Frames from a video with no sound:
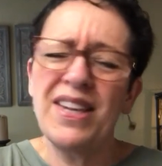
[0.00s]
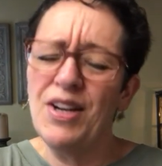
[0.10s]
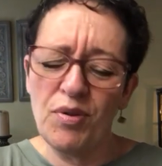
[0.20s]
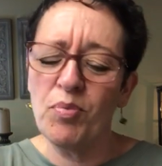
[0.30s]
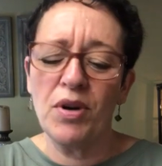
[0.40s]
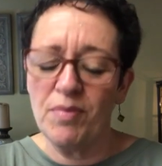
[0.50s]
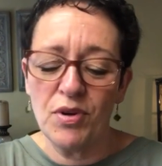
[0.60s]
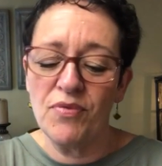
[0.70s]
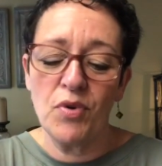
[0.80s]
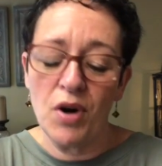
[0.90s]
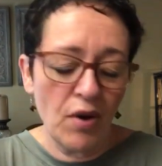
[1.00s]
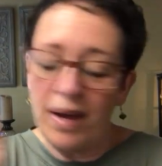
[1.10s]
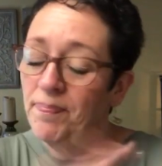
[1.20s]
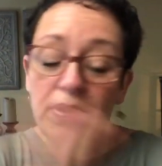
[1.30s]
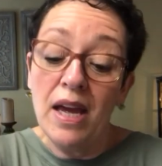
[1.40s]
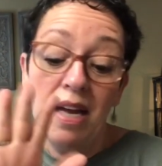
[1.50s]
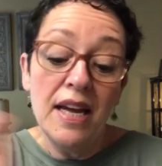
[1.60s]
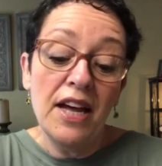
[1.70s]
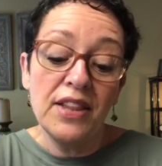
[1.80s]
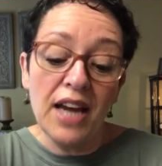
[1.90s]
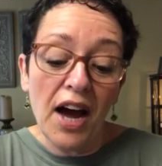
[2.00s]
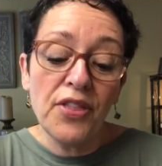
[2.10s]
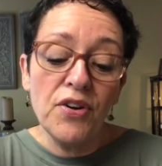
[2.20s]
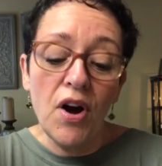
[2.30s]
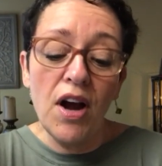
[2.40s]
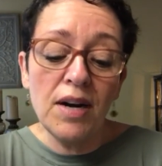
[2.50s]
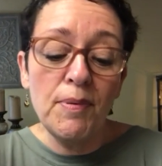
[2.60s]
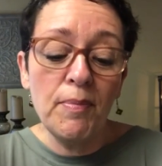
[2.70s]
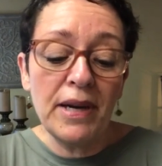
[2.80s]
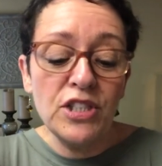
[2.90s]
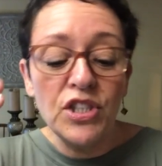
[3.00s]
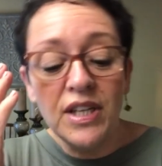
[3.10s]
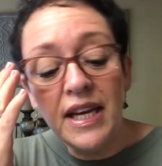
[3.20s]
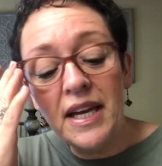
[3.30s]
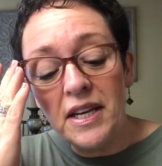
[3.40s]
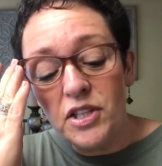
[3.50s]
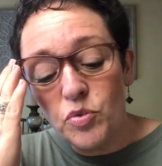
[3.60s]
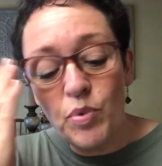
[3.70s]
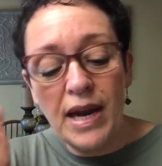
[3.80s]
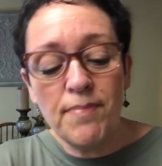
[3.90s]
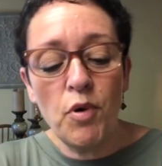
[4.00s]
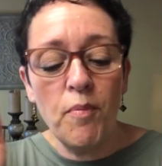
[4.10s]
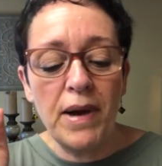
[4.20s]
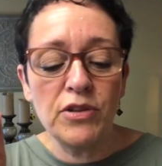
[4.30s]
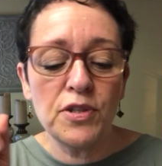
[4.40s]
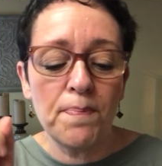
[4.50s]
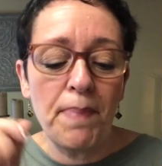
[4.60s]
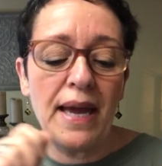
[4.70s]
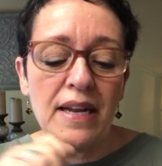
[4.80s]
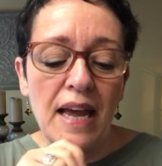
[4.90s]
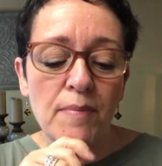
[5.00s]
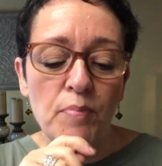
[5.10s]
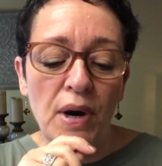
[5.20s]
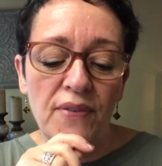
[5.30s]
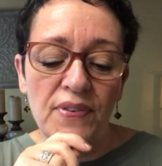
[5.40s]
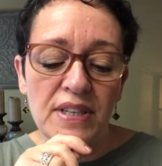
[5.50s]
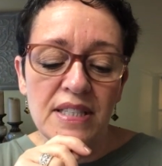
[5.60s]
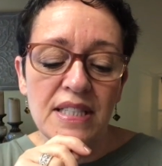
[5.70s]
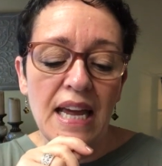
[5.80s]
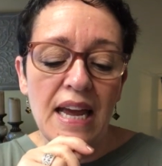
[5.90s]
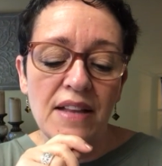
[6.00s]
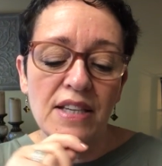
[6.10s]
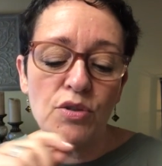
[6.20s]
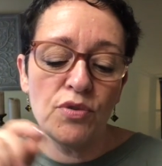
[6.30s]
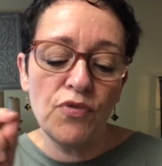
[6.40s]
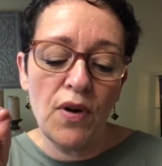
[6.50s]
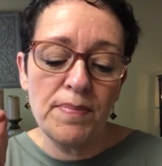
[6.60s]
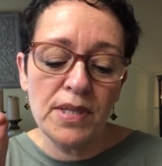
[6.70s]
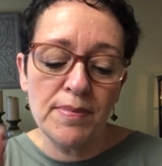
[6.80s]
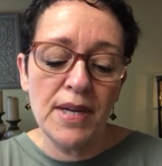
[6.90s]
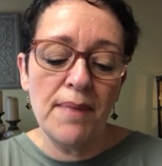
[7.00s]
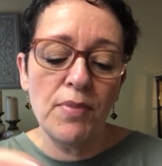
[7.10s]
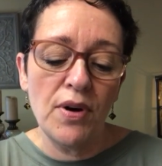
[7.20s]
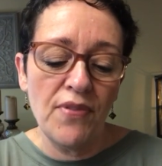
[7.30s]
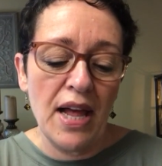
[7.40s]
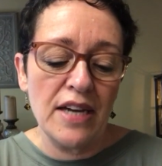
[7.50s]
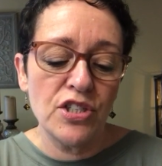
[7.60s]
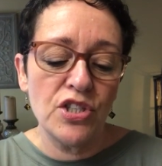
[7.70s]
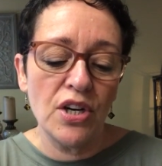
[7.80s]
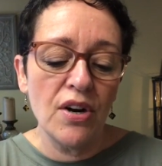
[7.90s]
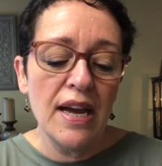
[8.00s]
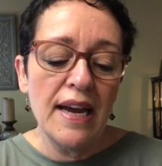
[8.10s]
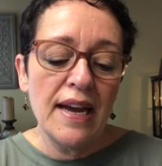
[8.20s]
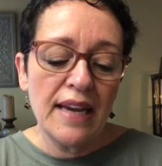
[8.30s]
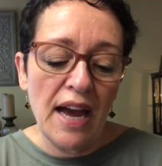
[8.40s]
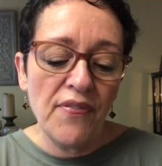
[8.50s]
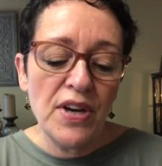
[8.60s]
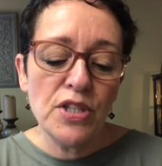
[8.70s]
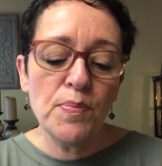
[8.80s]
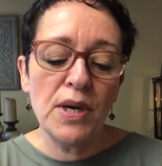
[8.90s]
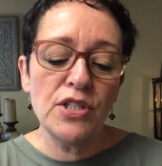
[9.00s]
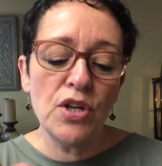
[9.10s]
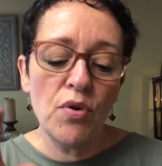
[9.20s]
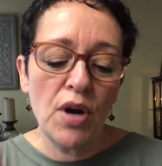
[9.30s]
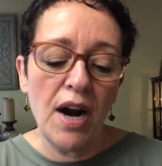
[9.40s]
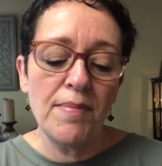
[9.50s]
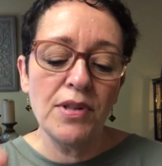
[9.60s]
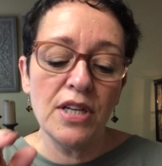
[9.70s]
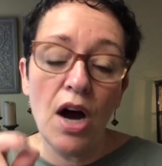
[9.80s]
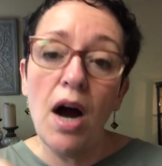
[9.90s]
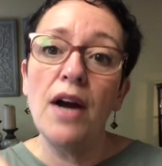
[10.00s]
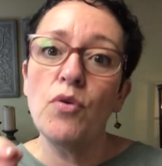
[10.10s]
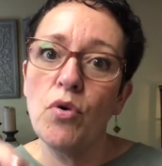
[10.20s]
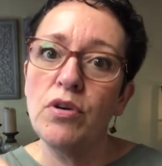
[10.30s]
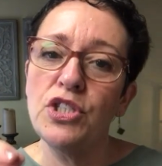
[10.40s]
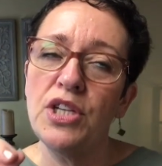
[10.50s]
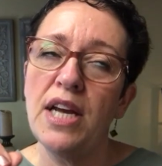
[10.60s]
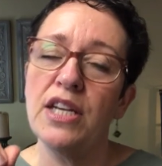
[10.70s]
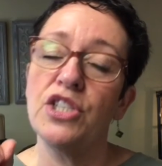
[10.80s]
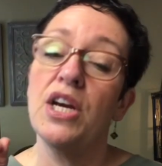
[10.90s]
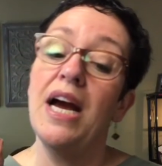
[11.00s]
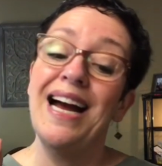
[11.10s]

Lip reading: You know the word I'm looking for. Okay. The other honorable mention is Rainbow Melts Bed and Breakfast. And this was from September of last year. Cafe Espresso, Caramel, and Hot Orange Danish.